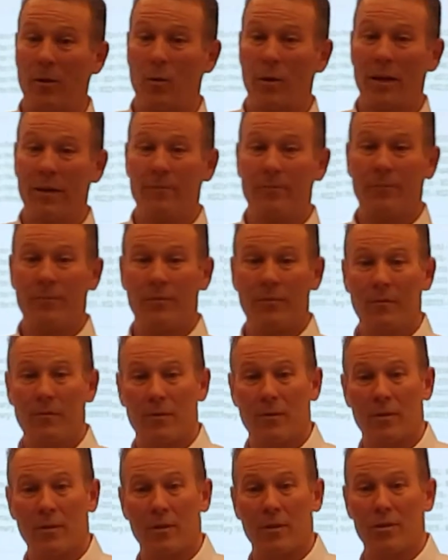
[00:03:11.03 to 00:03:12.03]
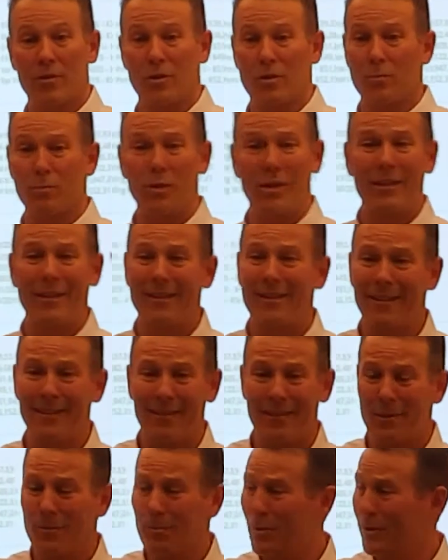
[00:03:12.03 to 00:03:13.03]
the way. There's
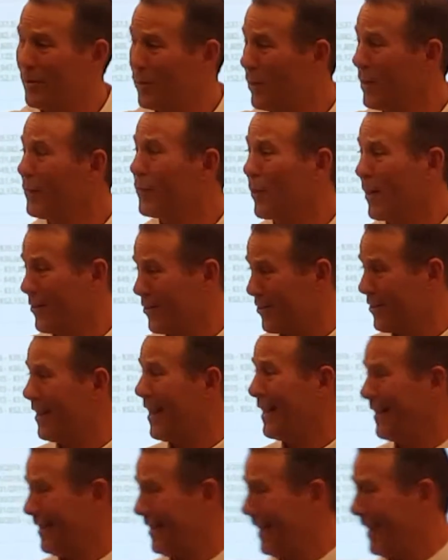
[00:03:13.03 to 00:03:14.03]
24 hours is a lot in a